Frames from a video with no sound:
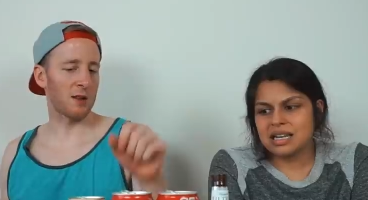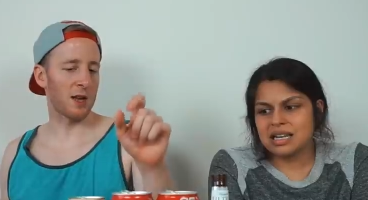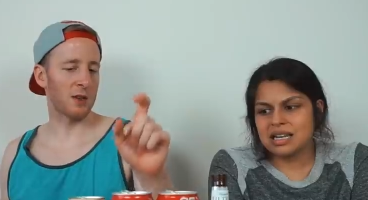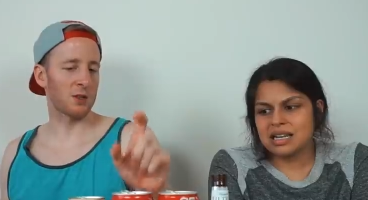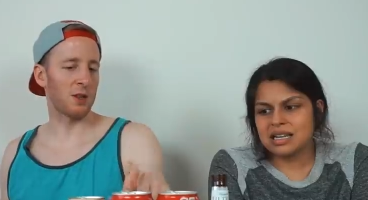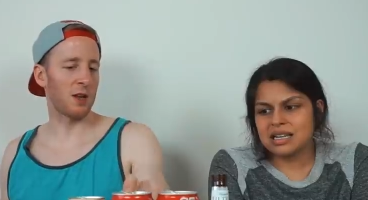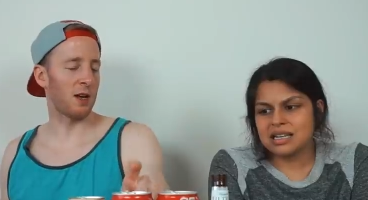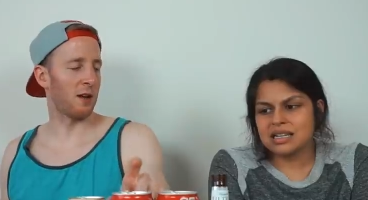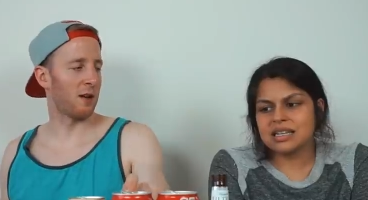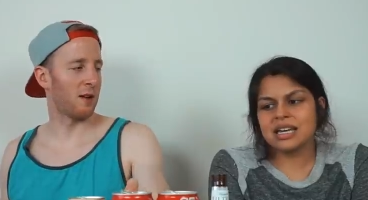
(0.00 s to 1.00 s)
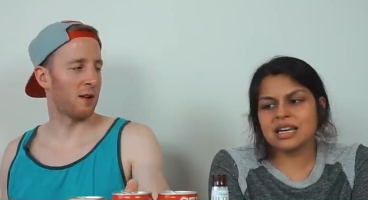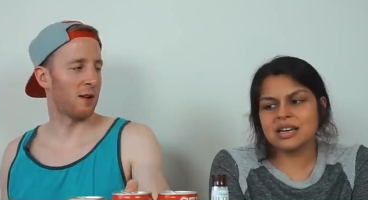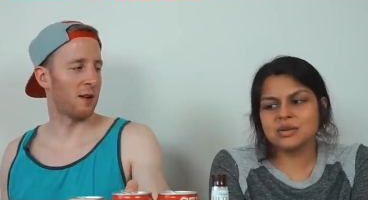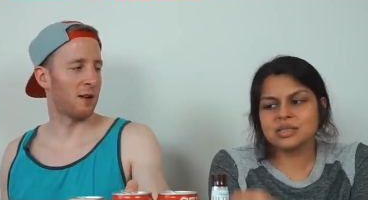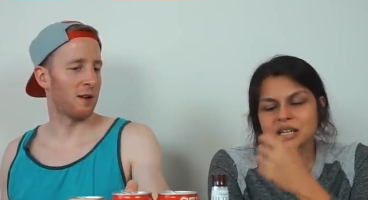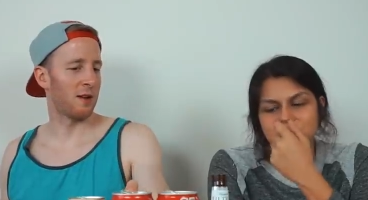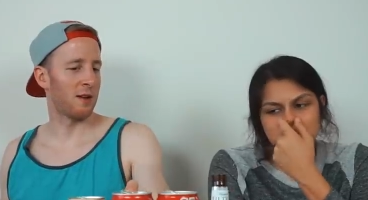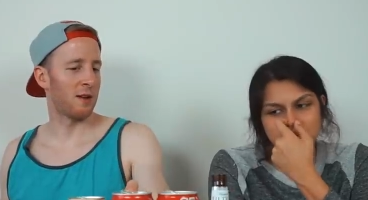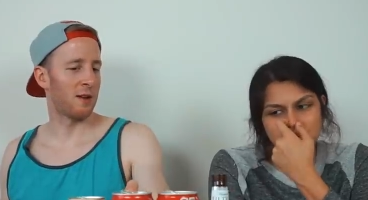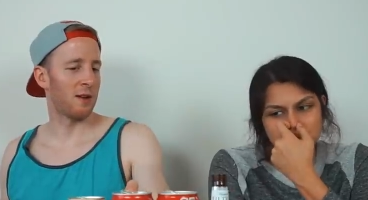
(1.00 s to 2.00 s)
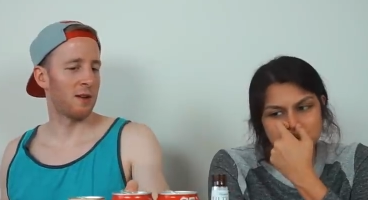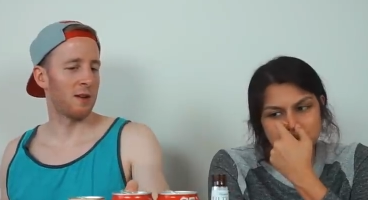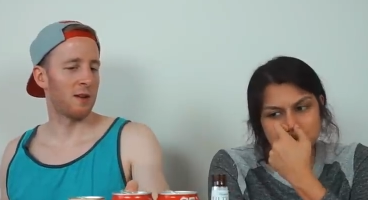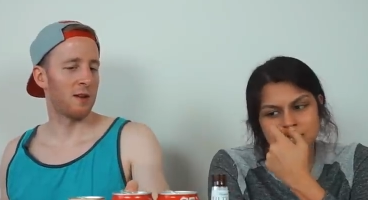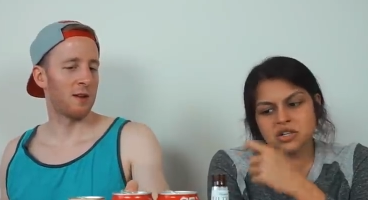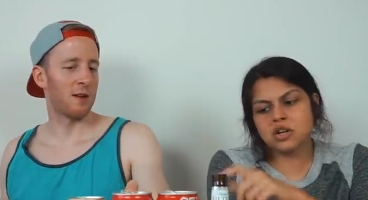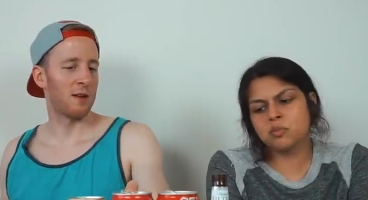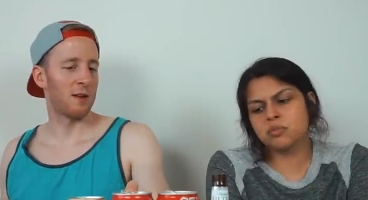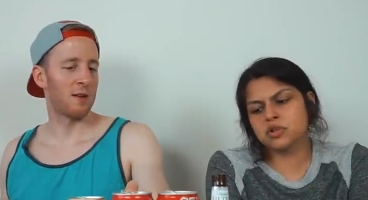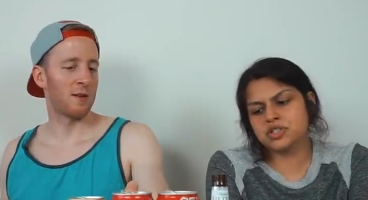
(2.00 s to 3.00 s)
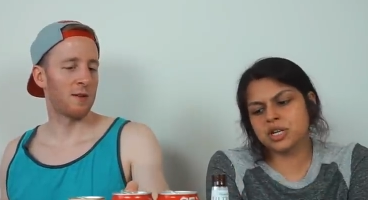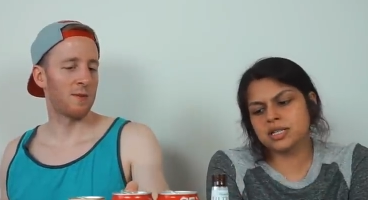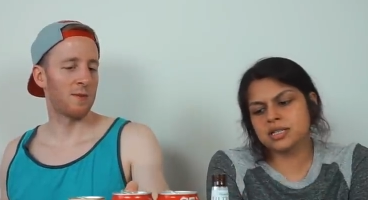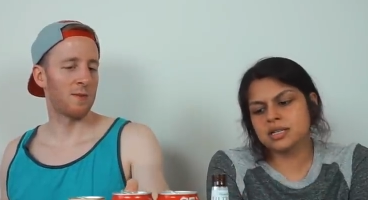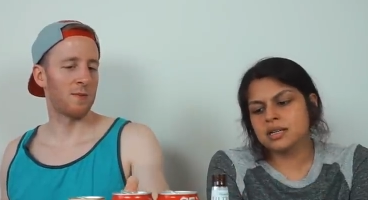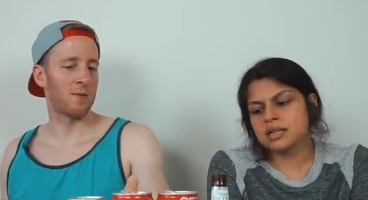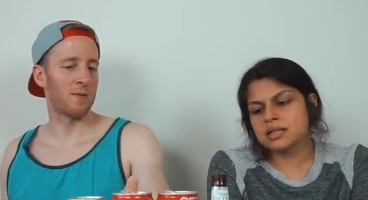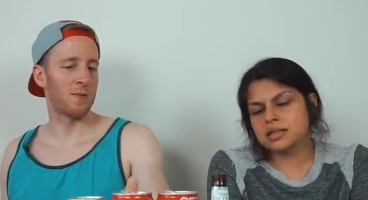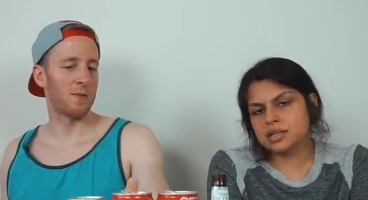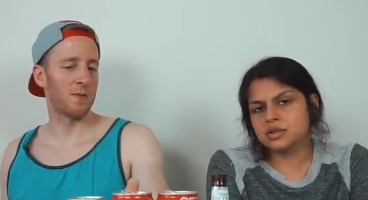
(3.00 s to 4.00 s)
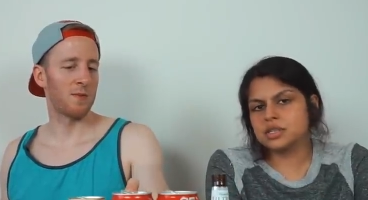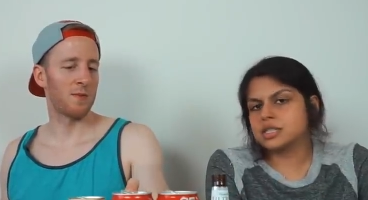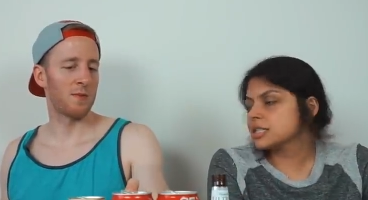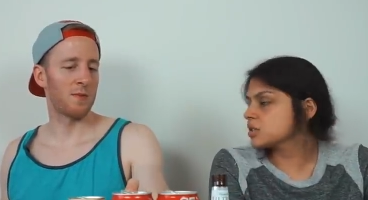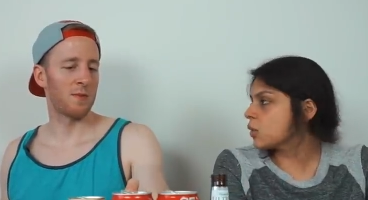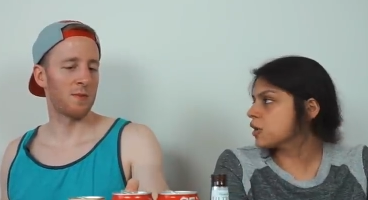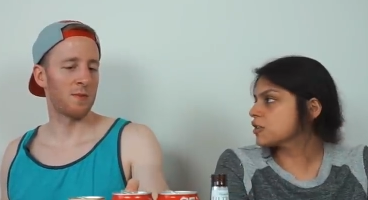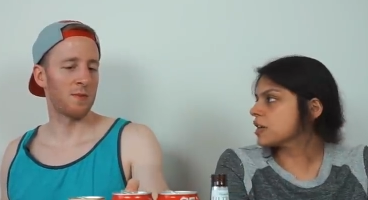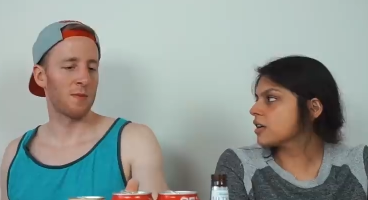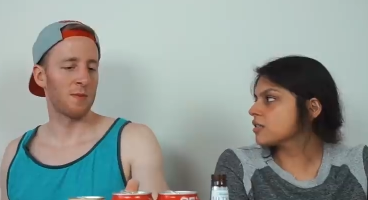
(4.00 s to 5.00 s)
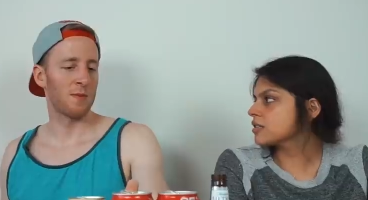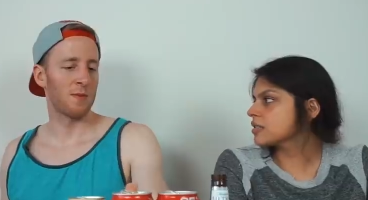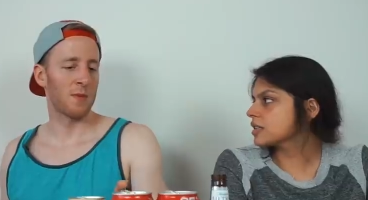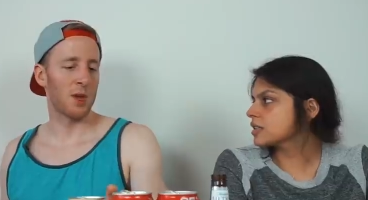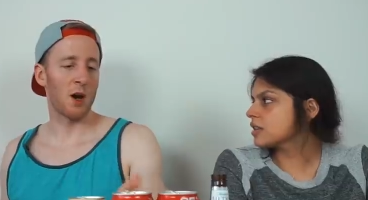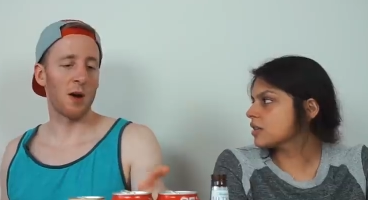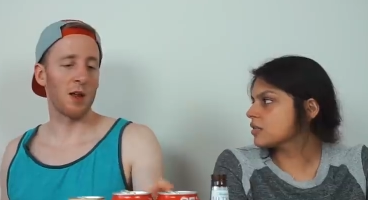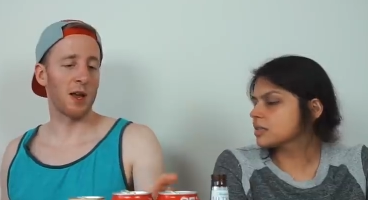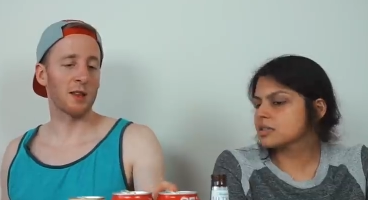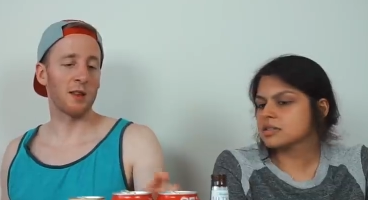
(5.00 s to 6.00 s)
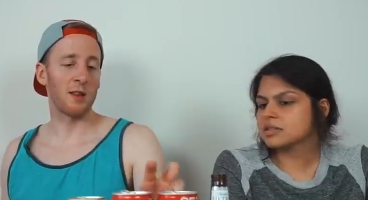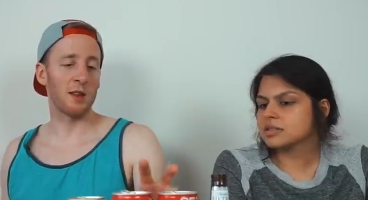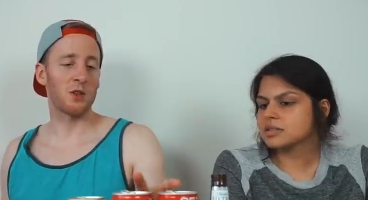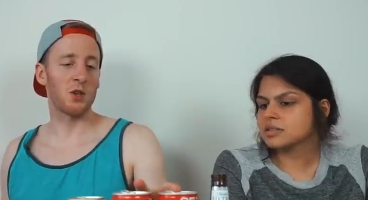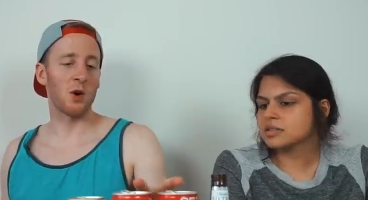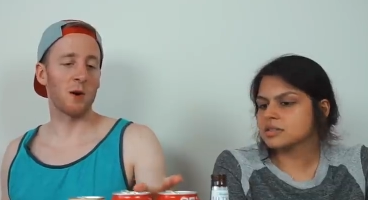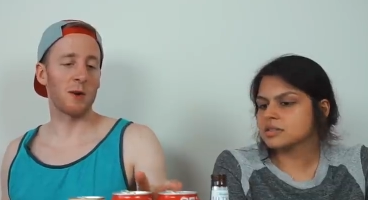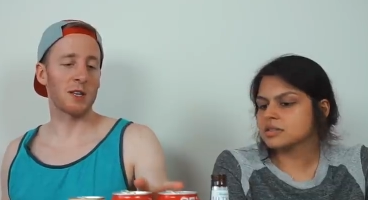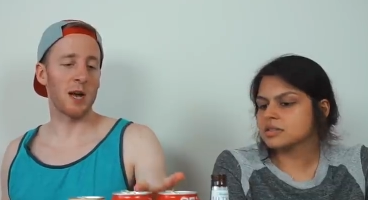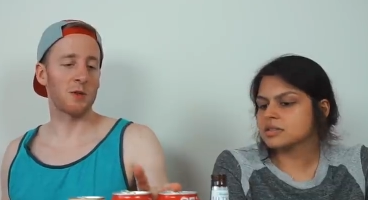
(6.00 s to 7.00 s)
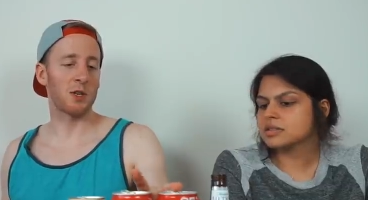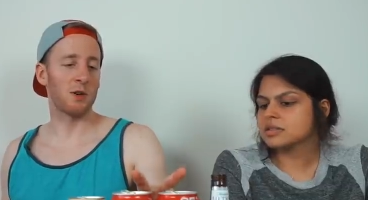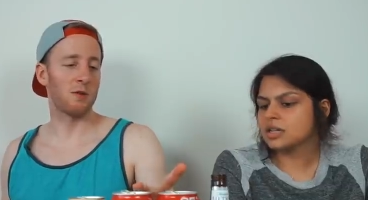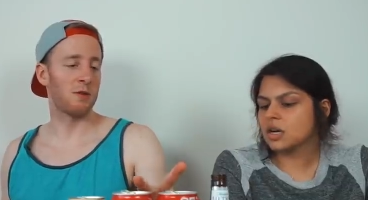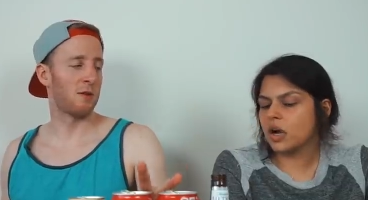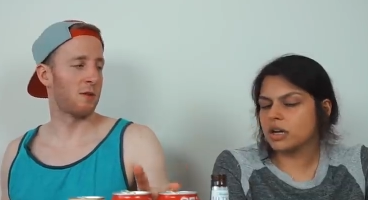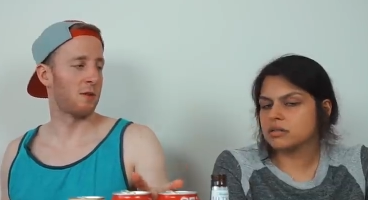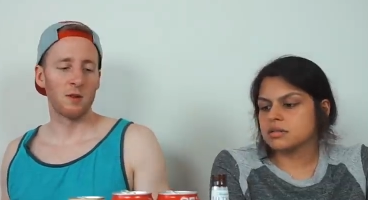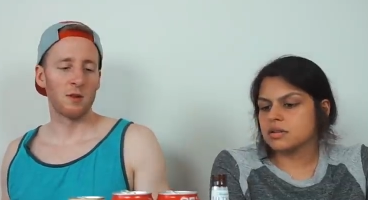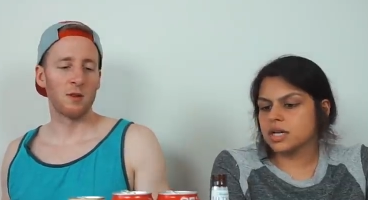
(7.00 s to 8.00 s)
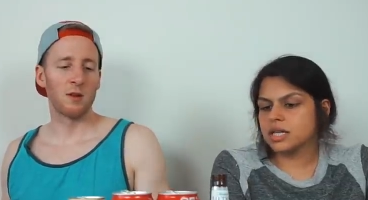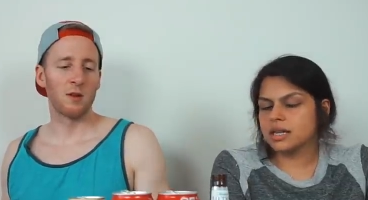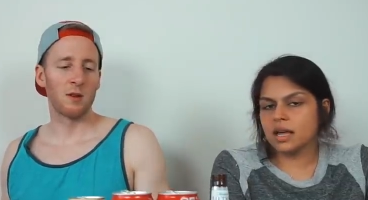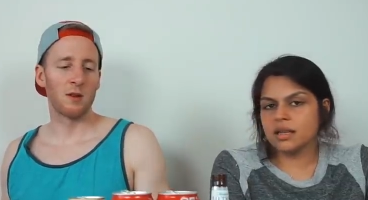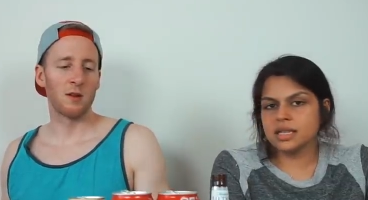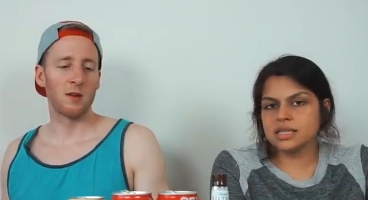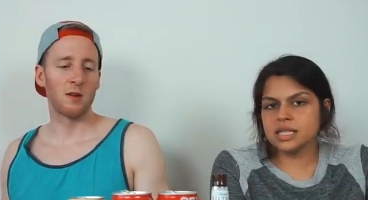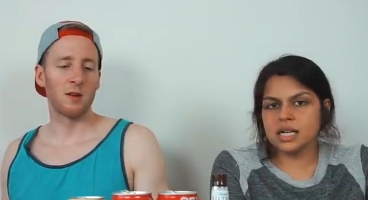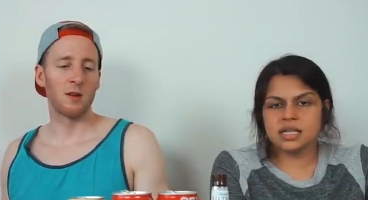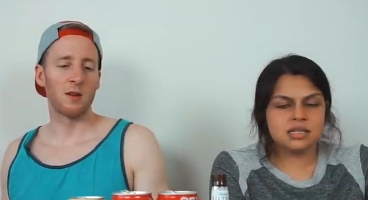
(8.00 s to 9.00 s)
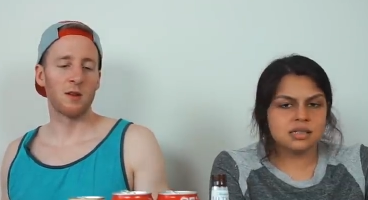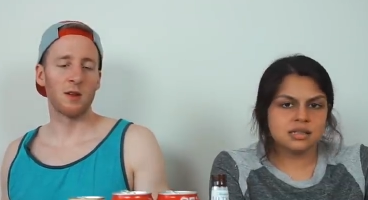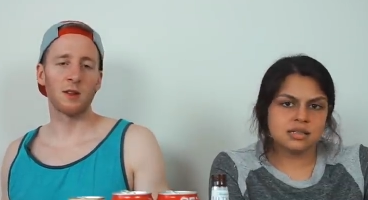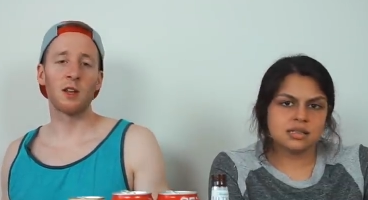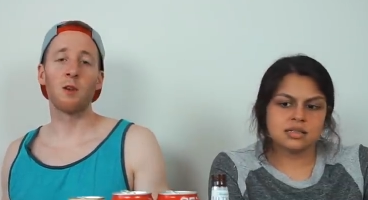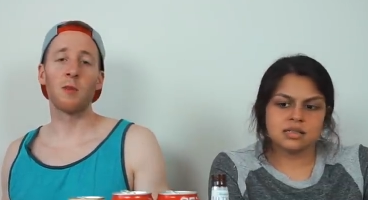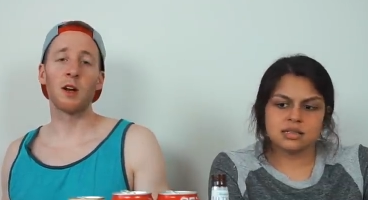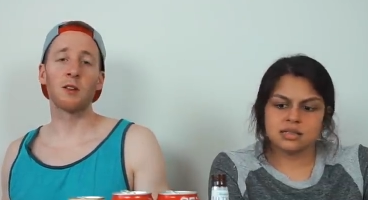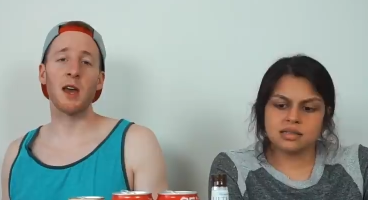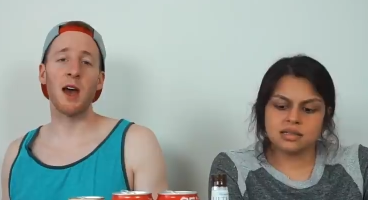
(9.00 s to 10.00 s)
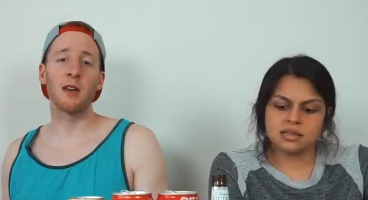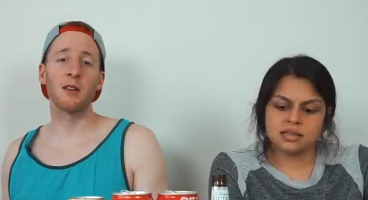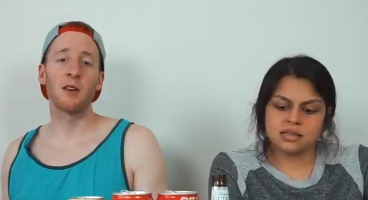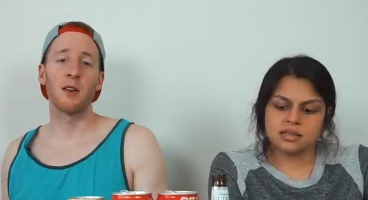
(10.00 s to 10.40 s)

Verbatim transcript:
Speaker 1: is Natural Light.
Speaker 2: Yeah, it was either those two, because I know Busch Ice literally tastes watered down. Like
Speaker 1: oh, I liked it. These two are my top two.
Speaker 2: Okay. All right, that, that's it, guys.
Speaker 1: That's keto beers, guys.